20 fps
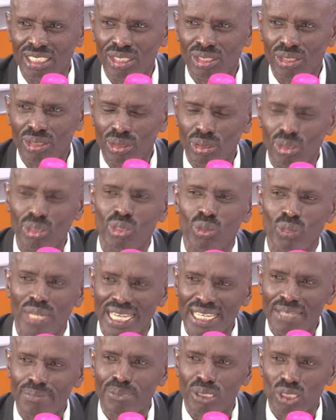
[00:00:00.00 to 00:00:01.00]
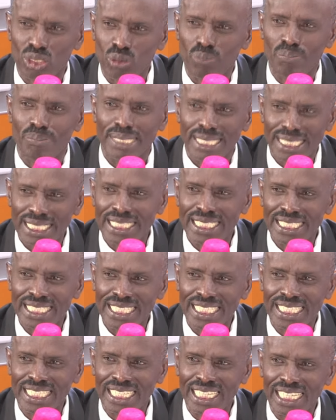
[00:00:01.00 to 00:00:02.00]
Those who are able to pay
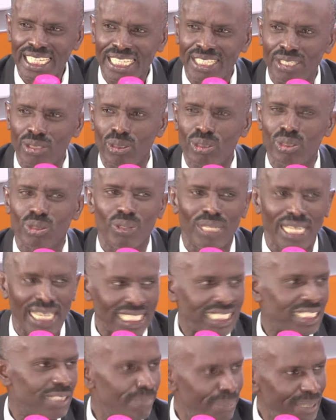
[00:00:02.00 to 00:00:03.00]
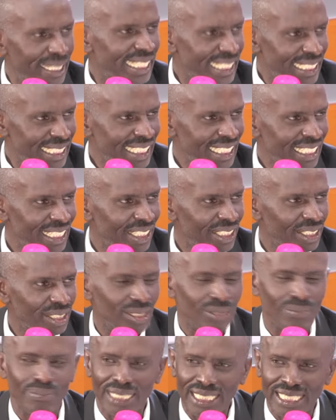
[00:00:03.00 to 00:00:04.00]
and those who can't pay,
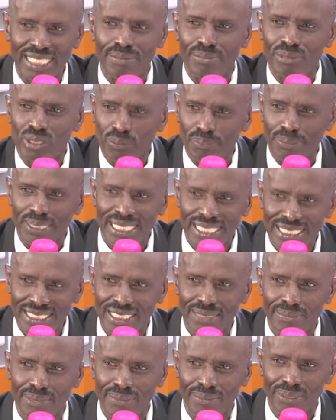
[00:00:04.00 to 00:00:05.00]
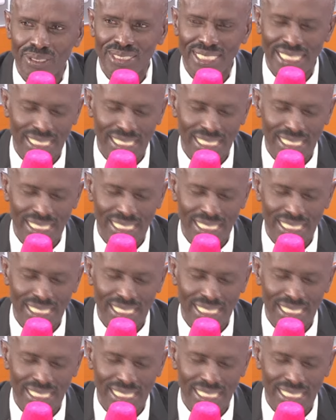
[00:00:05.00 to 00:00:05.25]
you make them to pay the same amount.